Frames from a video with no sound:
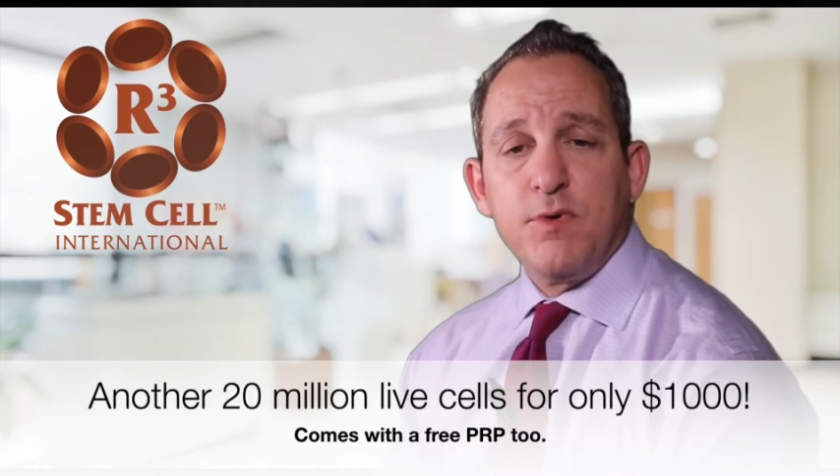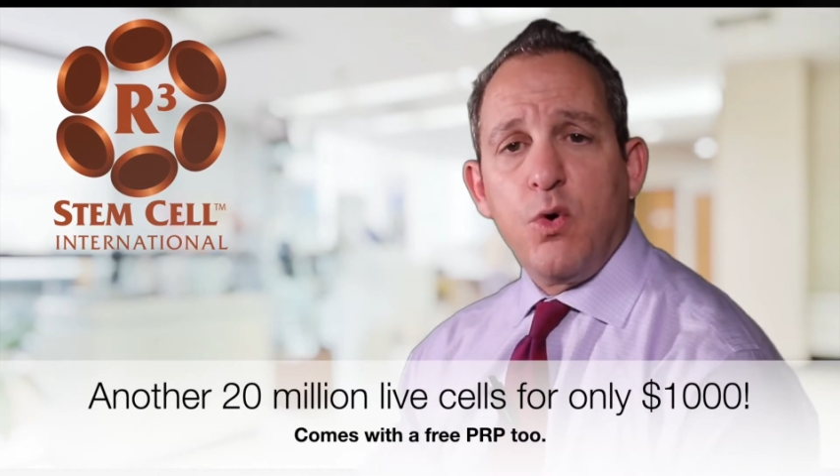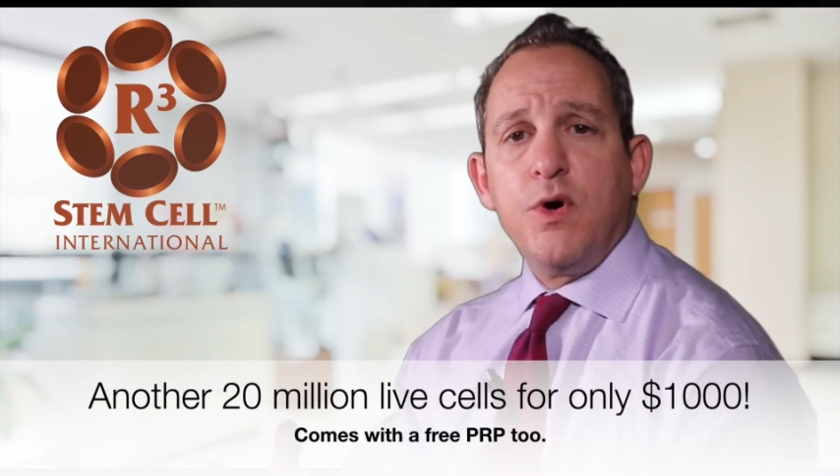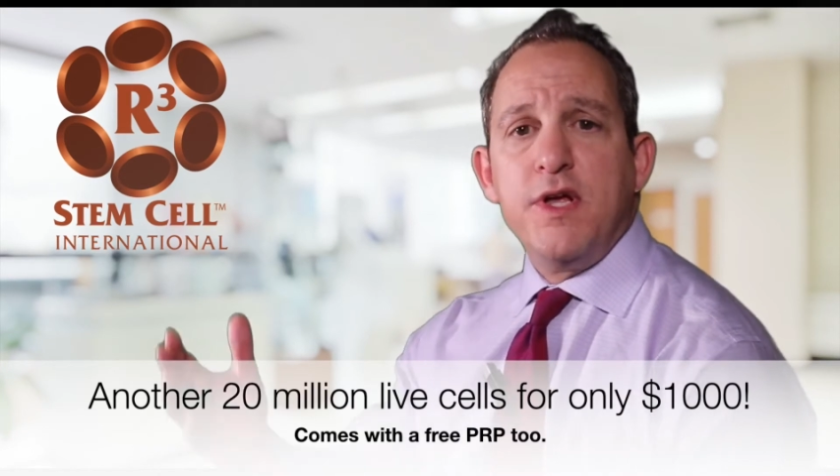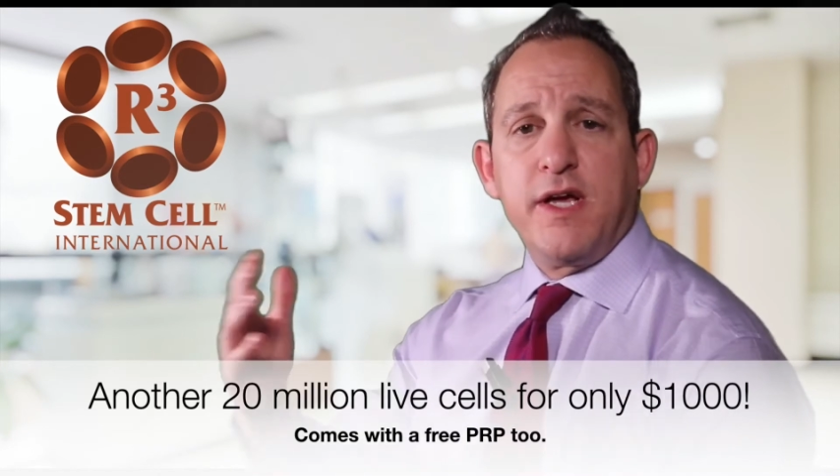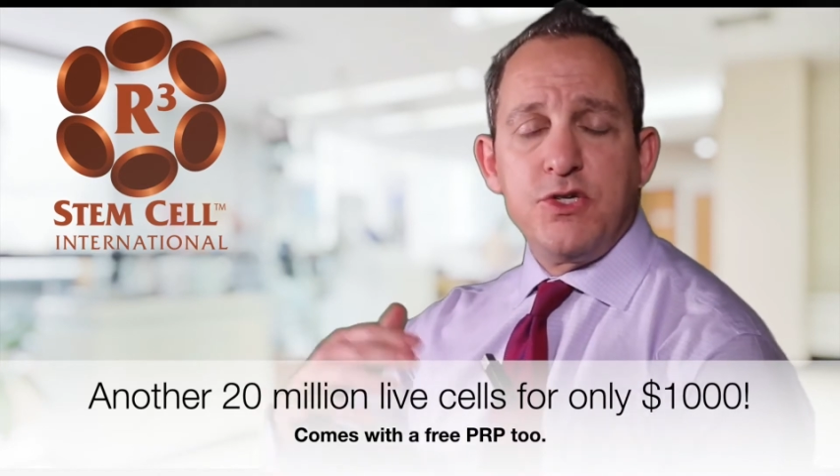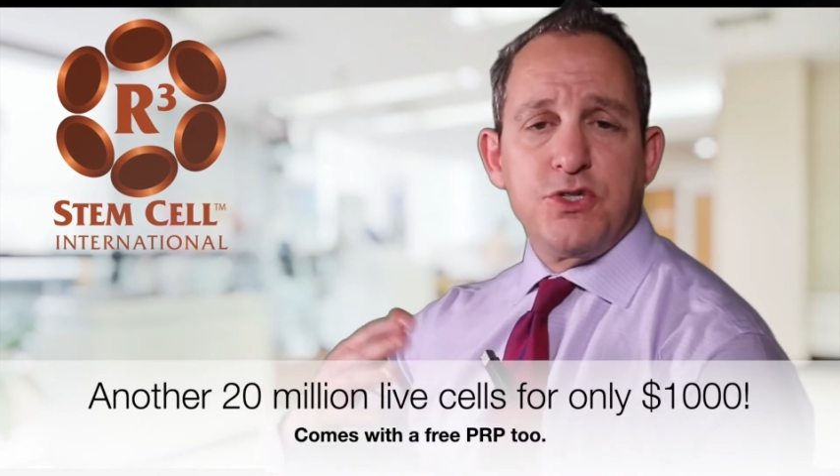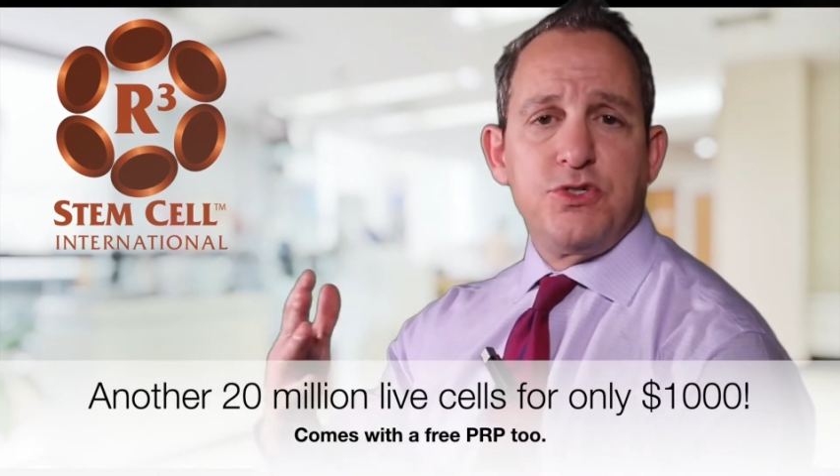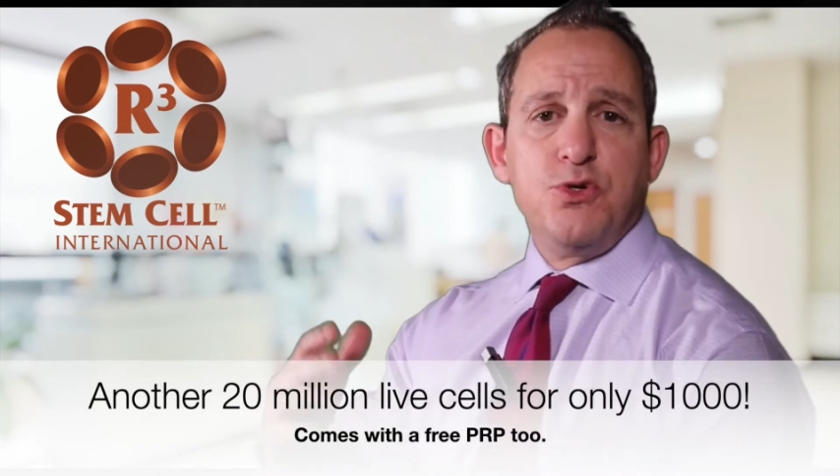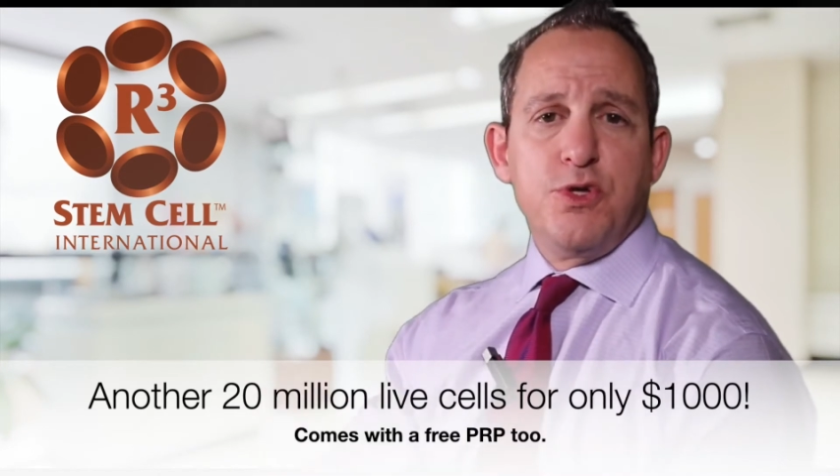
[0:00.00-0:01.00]
Or you can
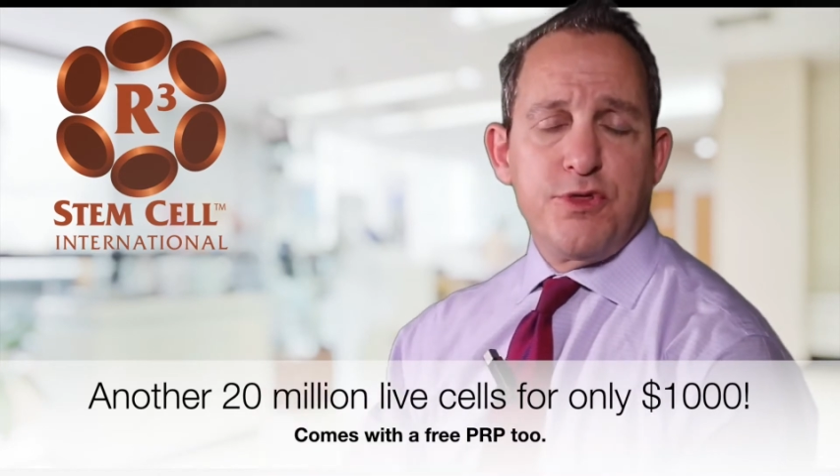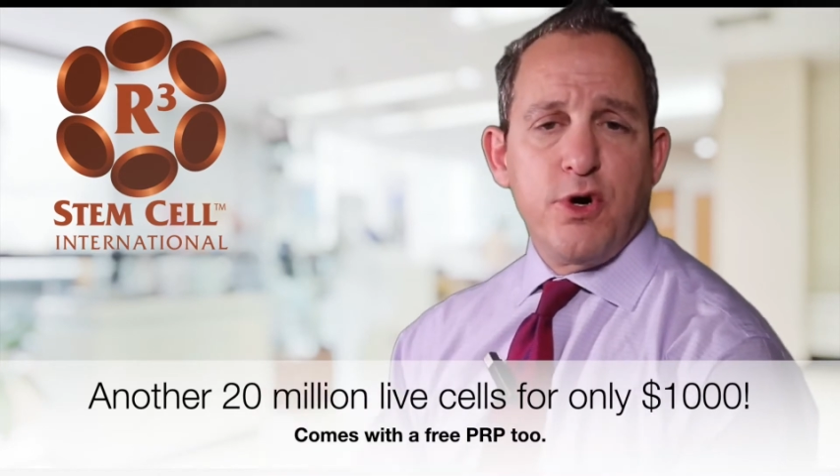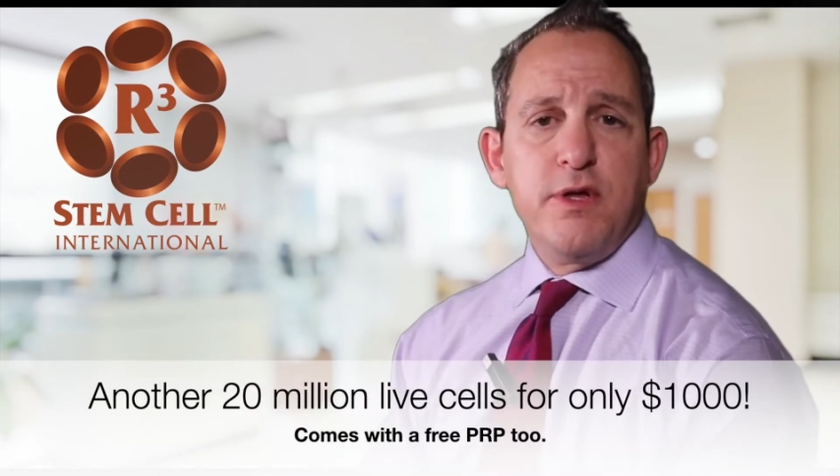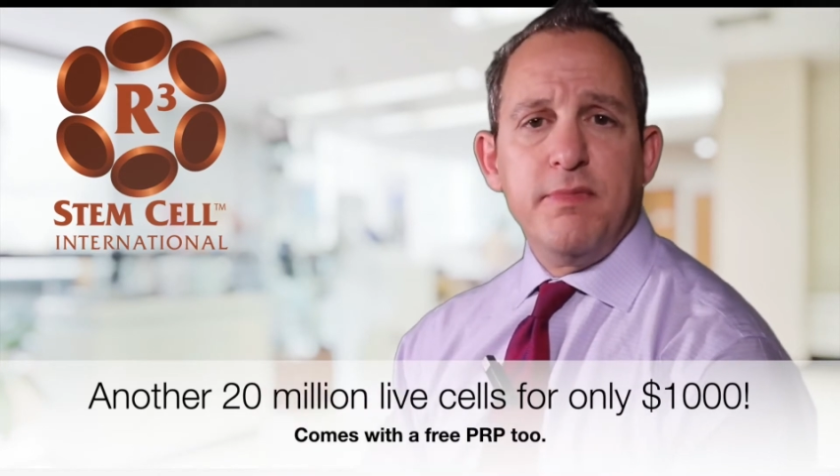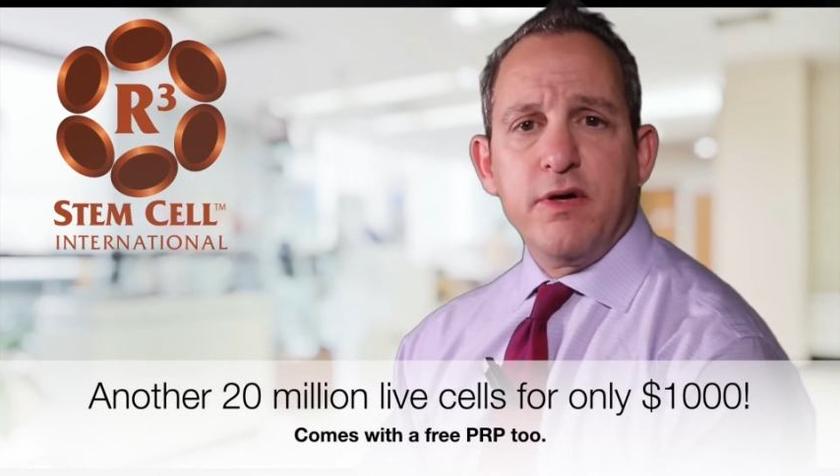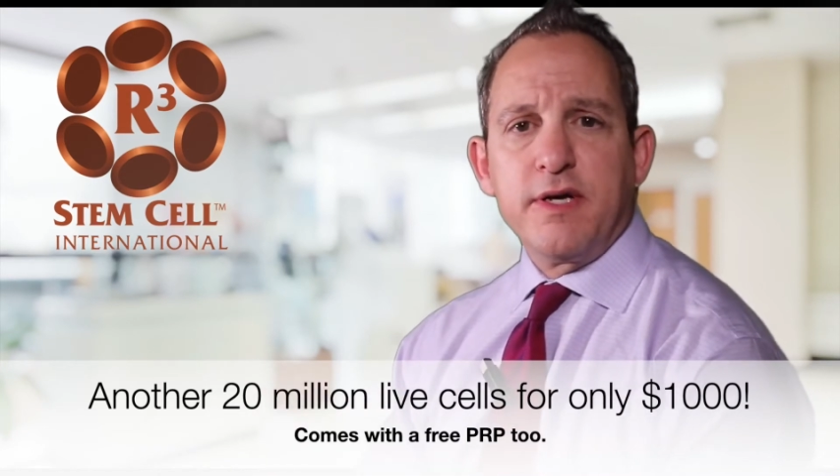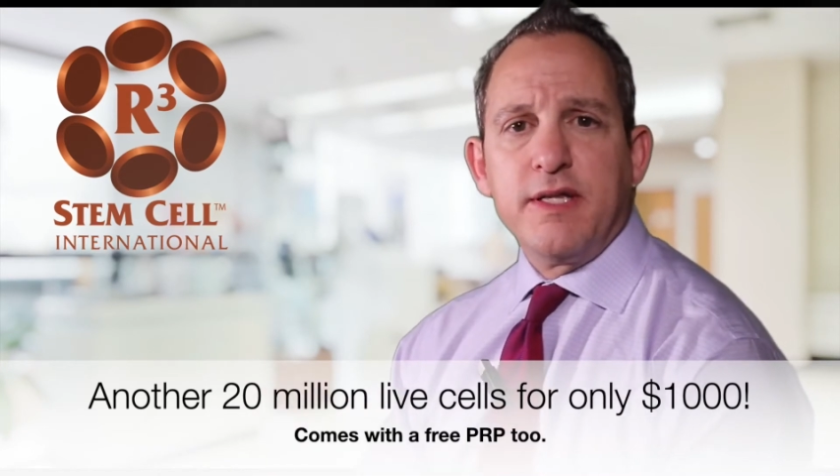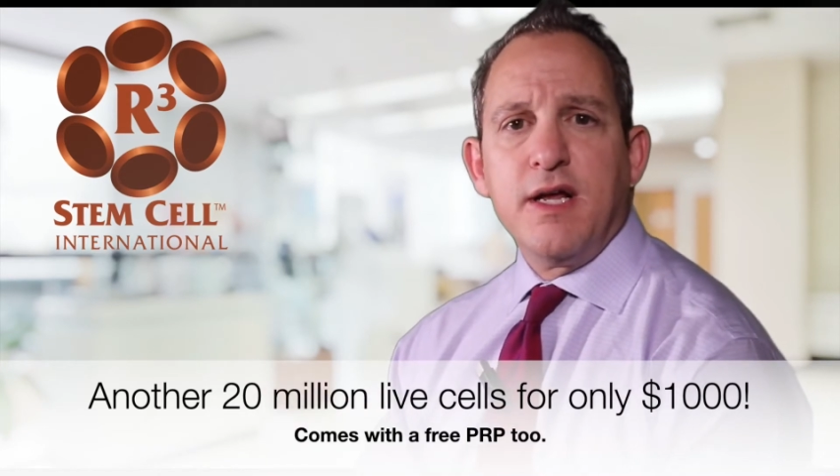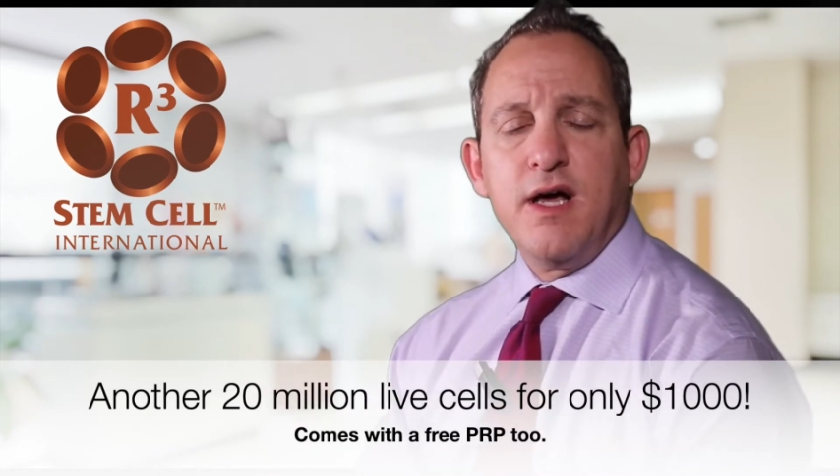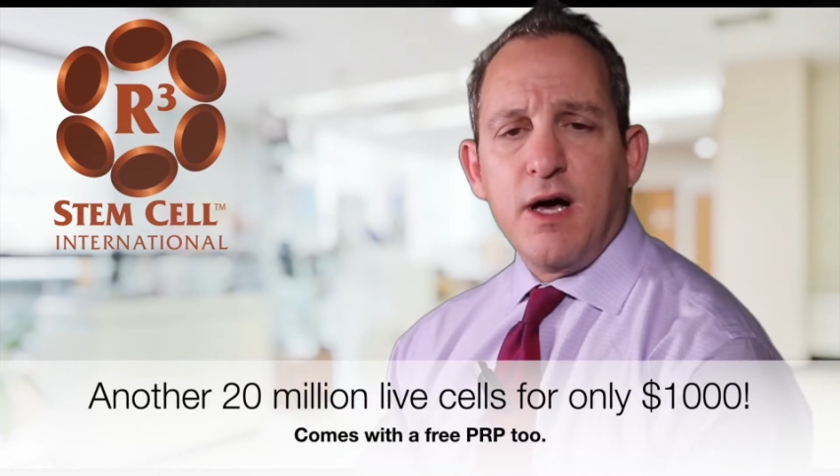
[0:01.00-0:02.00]
just do the 30
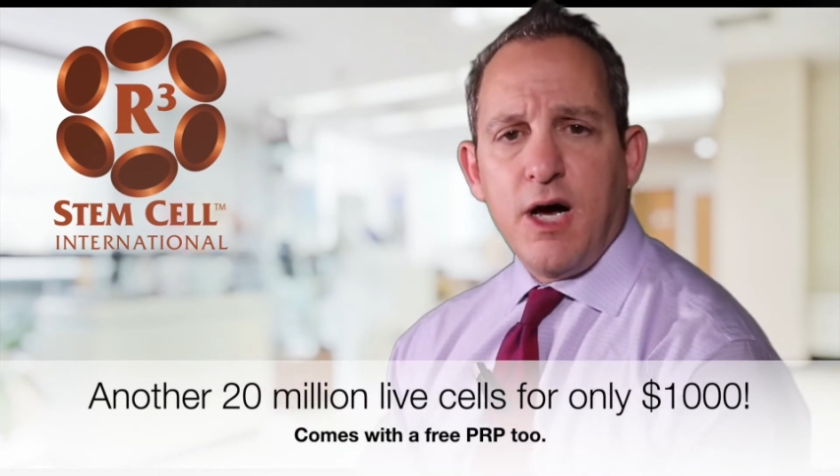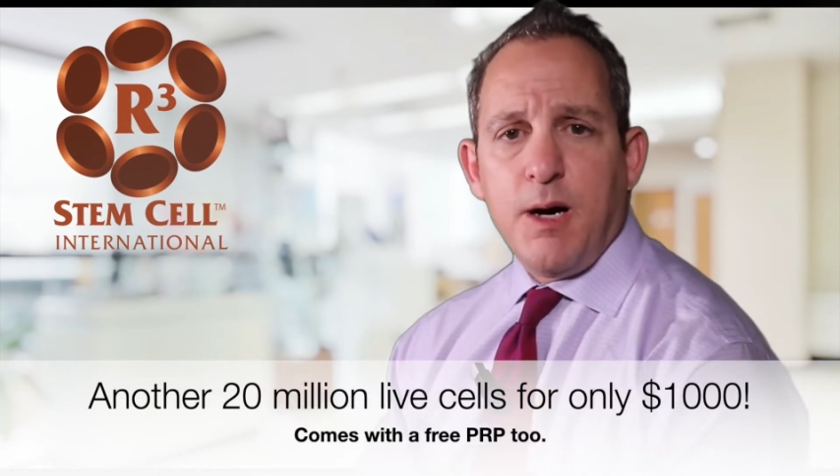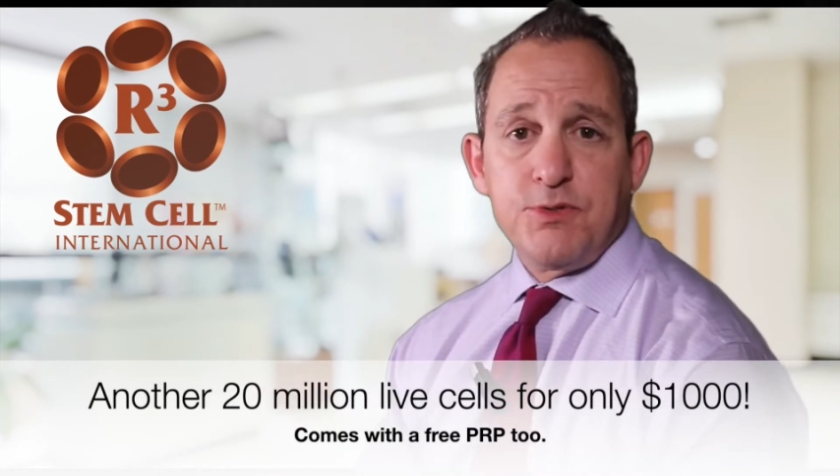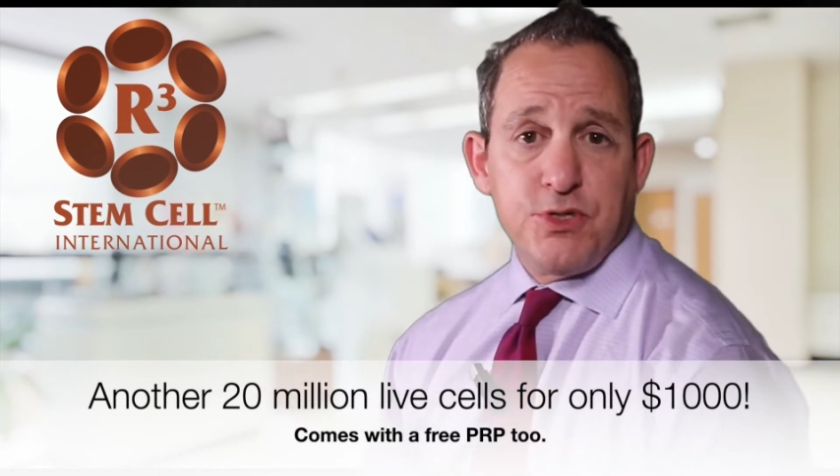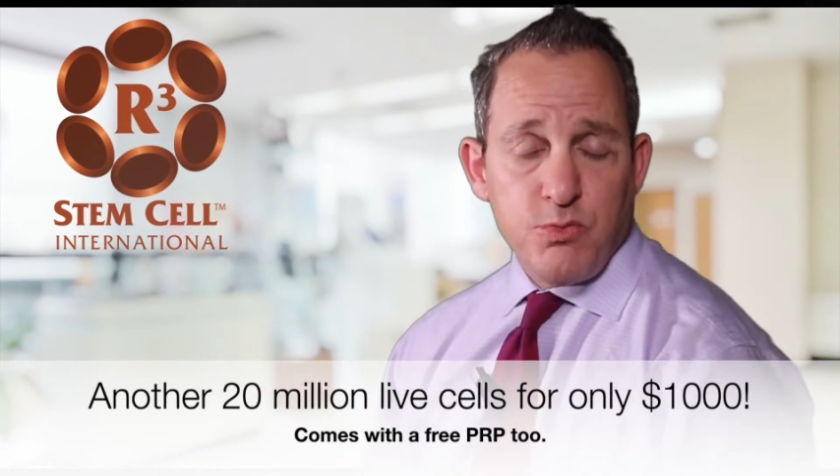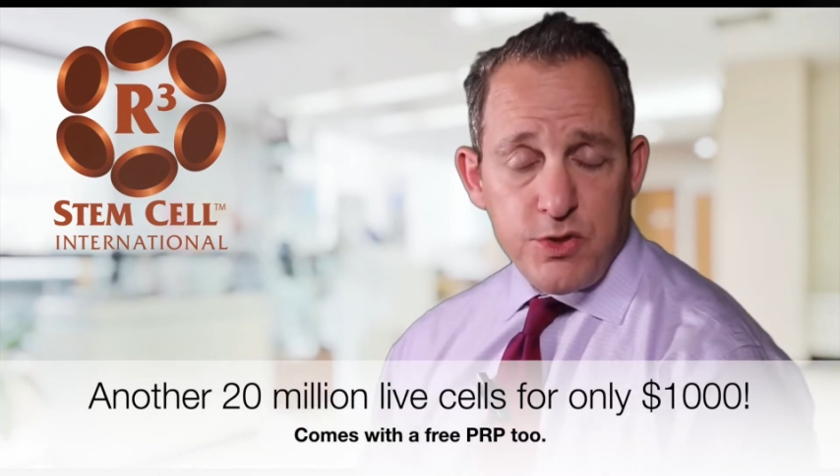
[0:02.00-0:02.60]
million option,